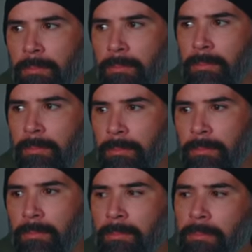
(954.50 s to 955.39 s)

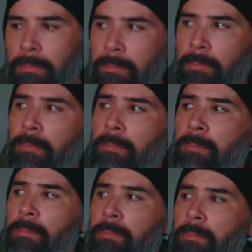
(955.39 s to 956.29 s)

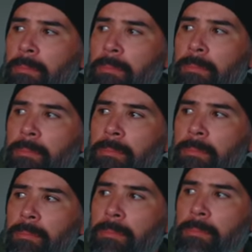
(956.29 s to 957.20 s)

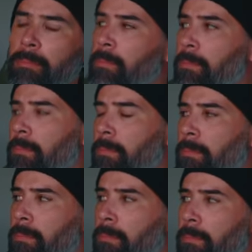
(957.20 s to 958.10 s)

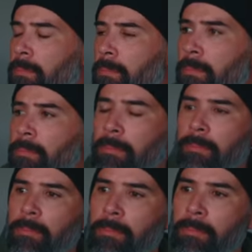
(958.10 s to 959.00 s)

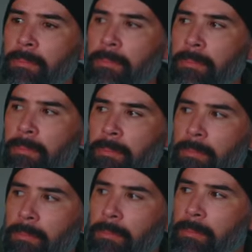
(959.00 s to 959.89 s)

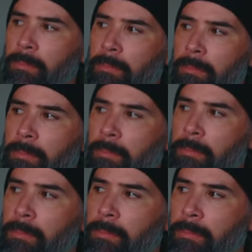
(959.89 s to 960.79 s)

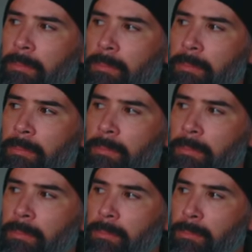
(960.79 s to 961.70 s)

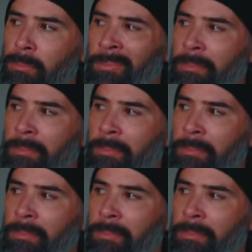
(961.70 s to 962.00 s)
(not speaking)